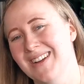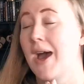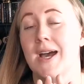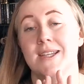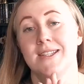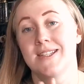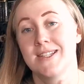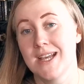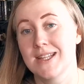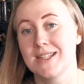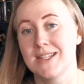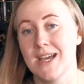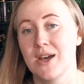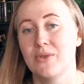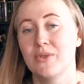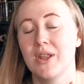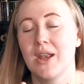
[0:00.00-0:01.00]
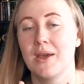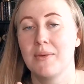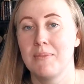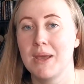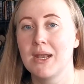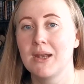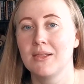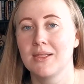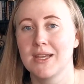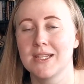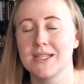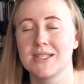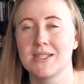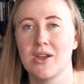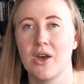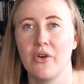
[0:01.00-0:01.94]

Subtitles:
I sat down and I made a list